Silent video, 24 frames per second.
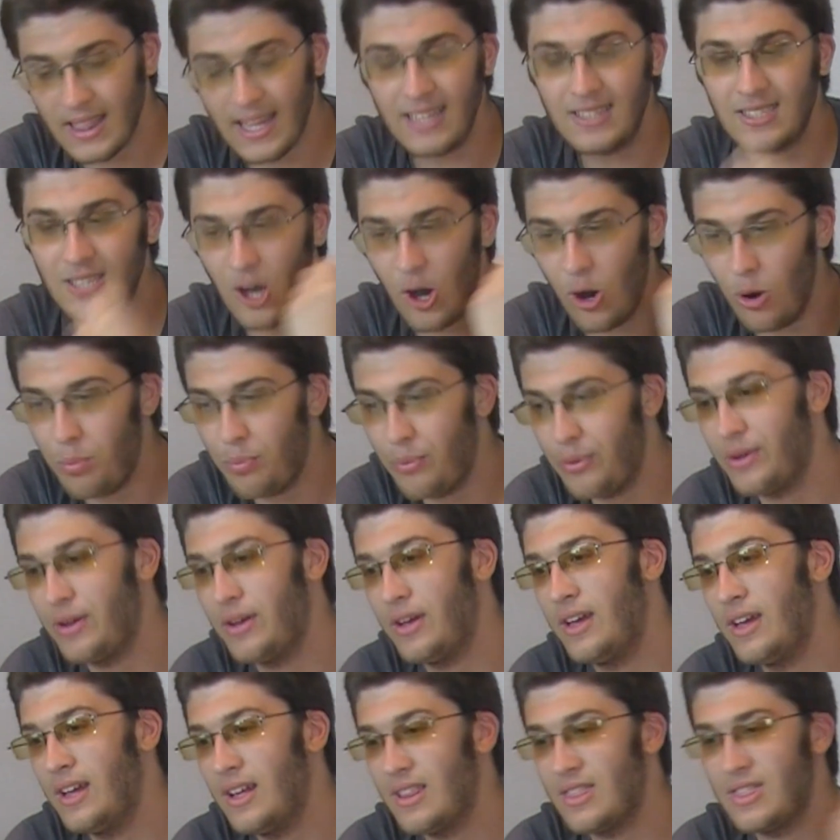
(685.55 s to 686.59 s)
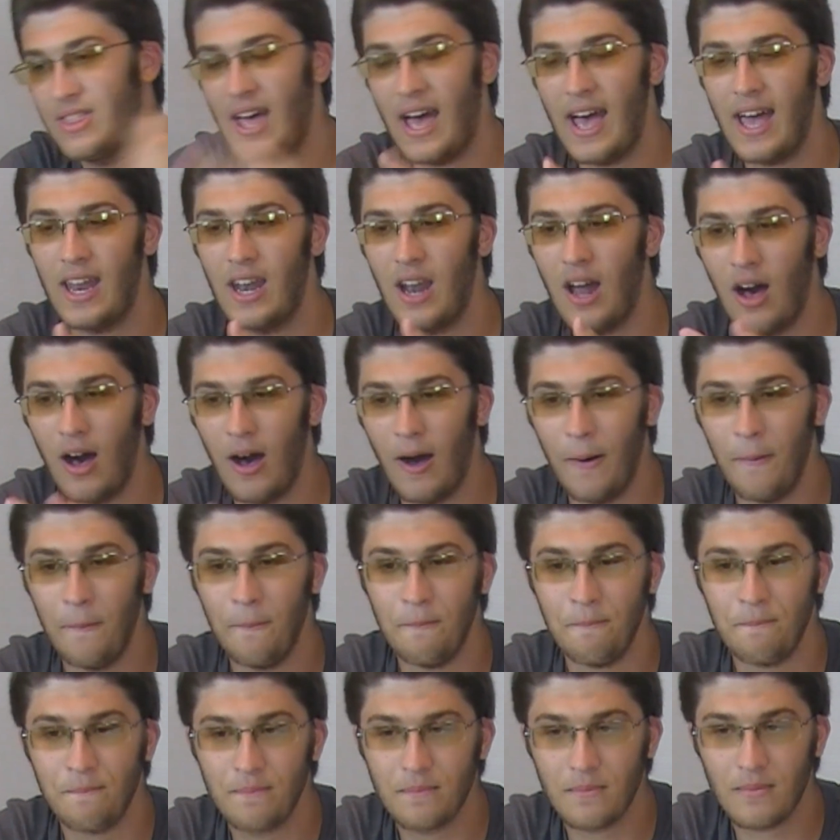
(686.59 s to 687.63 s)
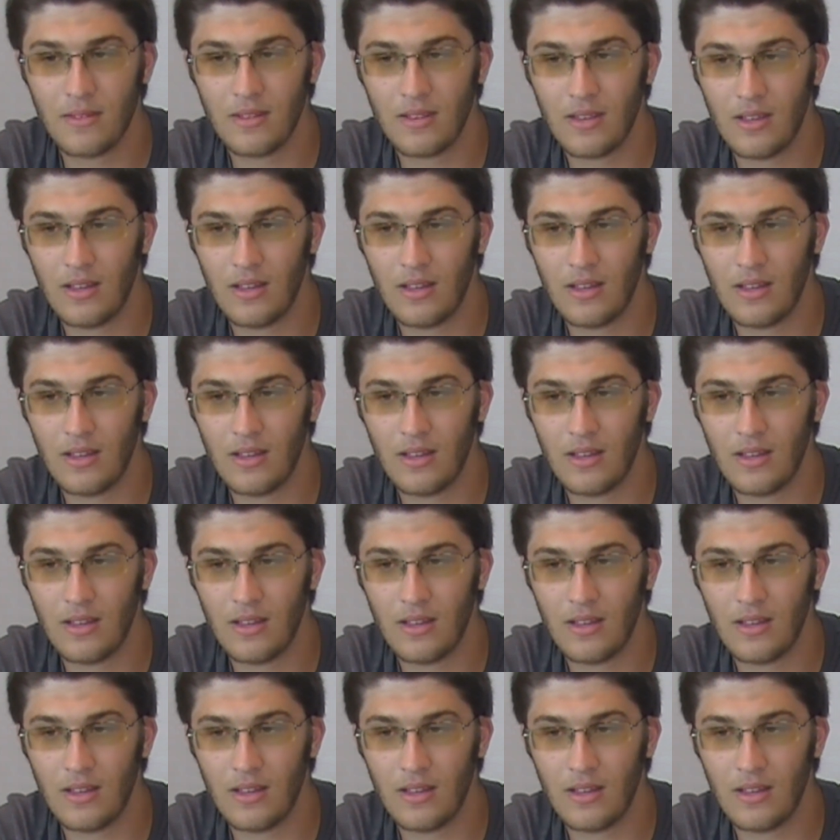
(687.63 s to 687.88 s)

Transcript: Let's hope that I'm